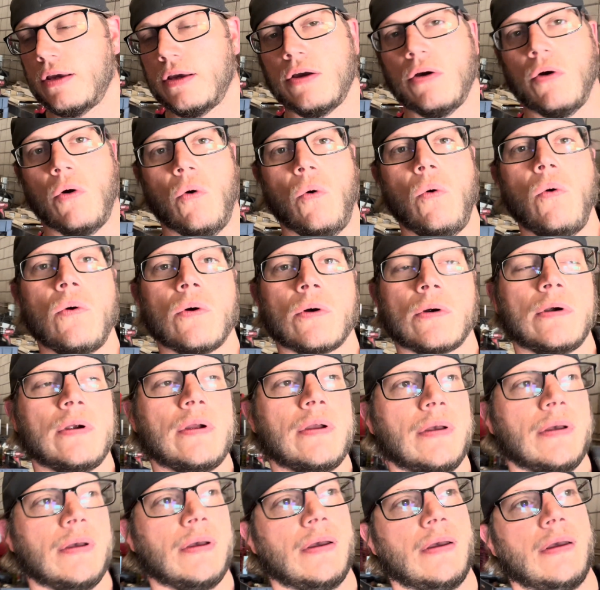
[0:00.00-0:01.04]
Or
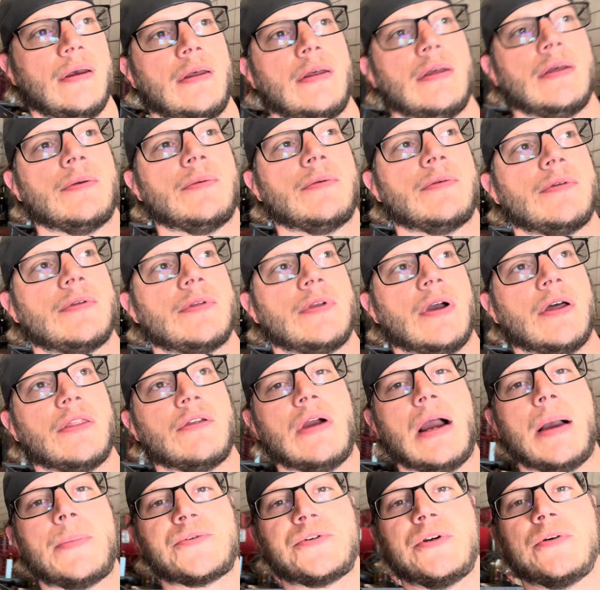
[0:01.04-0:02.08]
the other
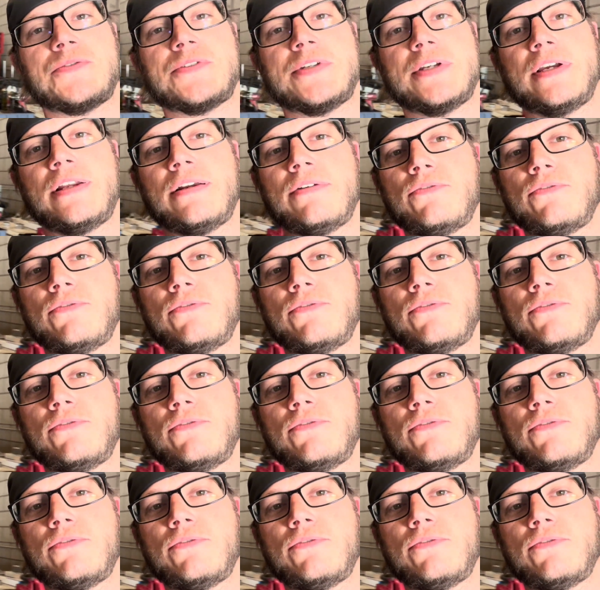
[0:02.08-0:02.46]
option I was thinking